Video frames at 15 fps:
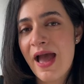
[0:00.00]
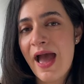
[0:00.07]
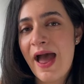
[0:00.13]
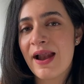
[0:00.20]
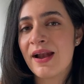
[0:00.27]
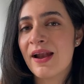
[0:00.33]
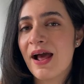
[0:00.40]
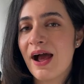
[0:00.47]

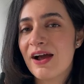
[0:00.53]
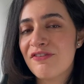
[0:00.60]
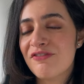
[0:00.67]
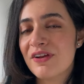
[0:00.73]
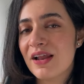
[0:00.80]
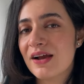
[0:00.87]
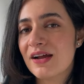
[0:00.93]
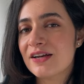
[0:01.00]
And I
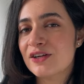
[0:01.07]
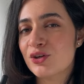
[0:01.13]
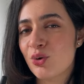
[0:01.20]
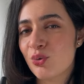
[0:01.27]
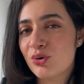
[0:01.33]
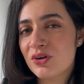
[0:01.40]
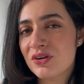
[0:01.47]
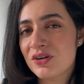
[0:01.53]
feel like I
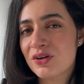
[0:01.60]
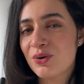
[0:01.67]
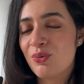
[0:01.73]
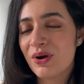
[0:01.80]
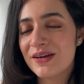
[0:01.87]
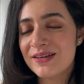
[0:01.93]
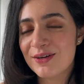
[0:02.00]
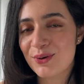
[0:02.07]
don't
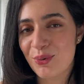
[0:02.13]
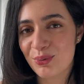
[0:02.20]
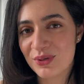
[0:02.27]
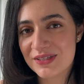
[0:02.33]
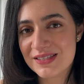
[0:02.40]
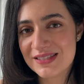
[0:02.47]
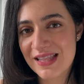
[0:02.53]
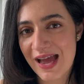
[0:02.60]
quite
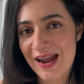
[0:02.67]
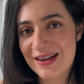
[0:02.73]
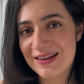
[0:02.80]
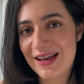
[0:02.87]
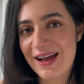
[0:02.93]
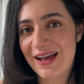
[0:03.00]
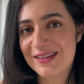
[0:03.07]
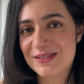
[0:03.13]
notice that
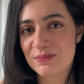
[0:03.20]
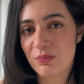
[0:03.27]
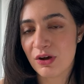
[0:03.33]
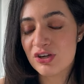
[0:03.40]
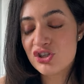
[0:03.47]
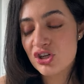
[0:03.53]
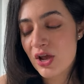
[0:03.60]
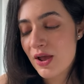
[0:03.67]
as
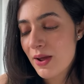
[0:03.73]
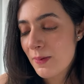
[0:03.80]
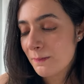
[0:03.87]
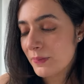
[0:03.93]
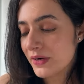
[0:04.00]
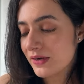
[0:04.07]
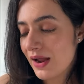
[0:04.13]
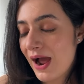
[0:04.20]
much.
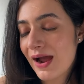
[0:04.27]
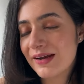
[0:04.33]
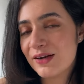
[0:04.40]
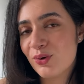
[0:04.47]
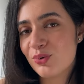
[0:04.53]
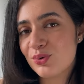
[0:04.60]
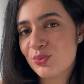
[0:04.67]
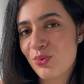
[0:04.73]
But I
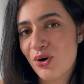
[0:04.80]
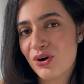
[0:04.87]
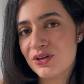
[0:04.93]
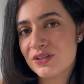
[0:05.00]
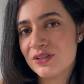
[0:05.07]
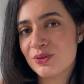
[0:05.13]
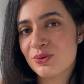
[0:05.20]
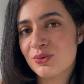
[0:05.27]
don't
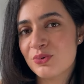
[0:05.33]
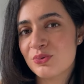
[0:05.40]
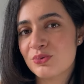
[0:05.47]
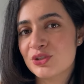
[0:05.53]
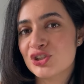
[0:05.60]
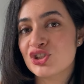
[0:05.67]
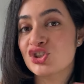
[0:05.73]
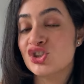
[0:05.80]
want to
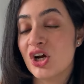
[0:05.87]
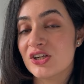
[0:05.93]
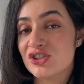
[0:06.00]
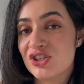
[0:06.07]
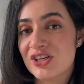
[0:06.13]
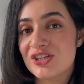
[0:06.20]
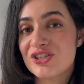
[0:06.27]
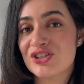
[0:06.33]
judge
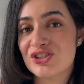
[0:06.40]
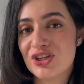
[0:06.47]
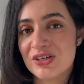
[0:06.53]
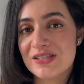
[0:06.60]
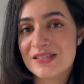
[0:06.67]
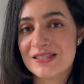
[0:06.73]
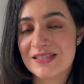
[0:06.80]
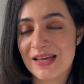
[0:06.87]
it
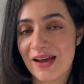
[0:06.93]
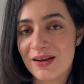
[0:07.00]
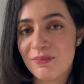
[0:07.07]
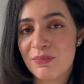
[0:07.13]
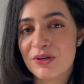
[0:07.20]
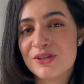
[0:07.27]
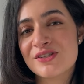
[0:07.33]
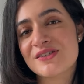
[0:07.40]
just yet,
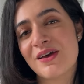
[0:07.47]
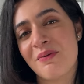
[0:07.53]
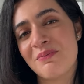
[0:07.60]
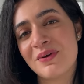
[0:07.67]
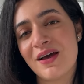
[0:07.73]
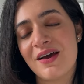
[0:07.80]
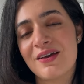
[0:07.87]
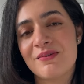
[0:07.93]
because
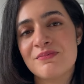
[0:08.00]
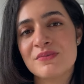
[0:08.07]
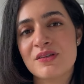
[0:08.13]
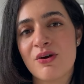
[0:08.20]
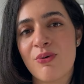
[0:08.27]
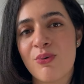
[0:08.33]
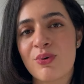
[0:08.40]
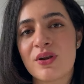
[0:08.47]
sometimes
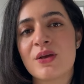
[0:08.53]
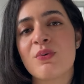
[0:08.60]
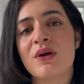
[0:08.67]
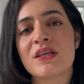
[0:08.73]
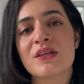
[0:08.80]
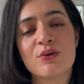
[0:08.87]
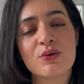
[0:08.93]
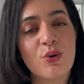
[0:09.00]
only
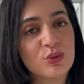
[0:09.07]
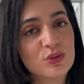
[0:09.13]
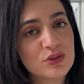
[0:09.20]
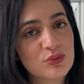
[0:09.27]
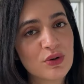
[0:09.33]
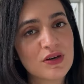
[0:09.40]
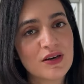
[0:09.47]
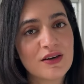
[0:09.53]
when you go
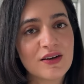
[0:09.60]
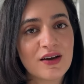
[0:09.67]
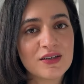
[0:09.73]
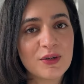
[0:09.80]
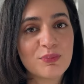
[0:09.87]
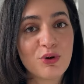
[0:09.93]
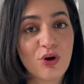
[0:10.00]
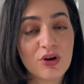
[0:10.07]
through an entire
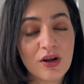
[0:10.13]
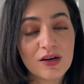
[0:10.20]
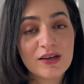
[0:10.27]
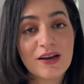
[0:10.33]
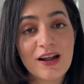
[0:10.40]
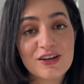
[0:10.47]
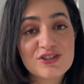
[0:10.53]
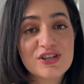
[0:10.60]
product
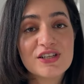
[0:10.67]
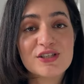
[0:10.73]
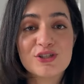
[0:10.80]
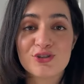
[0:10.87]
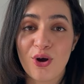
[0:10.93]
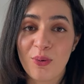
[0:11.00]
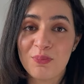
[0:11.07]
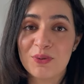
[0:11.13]
and actually
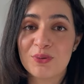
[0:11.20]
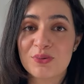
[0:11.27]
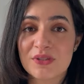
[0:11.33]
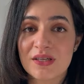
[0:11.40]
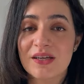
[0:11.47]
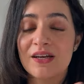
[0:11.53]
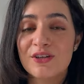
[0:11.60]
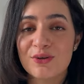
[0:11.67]
stop
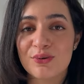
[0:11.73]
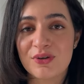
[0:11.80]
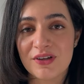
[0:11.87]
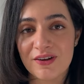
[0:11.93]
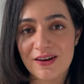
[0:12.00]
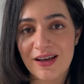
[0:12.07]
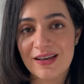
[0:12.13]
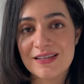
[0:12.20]
using it, you
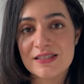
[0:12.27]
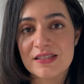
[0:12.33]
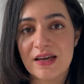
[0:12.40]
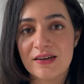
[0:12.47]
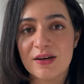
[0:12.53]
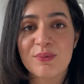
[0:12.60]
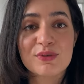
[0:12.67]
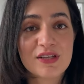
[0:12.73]
realize
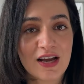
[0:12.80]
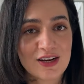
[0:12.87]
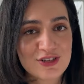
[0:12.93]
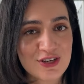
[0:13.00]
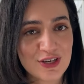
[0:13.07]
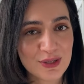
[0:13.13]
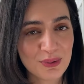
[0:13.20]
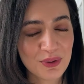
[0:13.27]
that it was
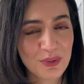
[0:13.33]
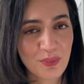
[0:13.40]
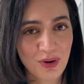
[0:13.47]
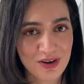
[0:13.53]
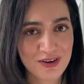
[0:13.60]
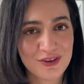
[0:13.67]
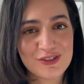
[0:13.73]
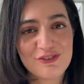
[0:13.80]
actually doing
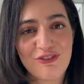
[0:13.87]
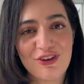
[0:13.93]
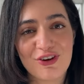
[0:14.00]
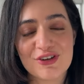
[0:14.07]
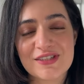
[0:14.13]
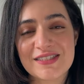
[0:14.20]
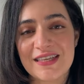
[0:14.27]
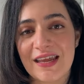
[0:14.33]
wonders for your
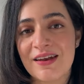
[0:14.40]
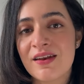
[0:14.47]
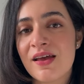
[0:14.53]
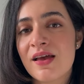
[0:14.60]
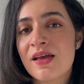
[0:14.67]
skin.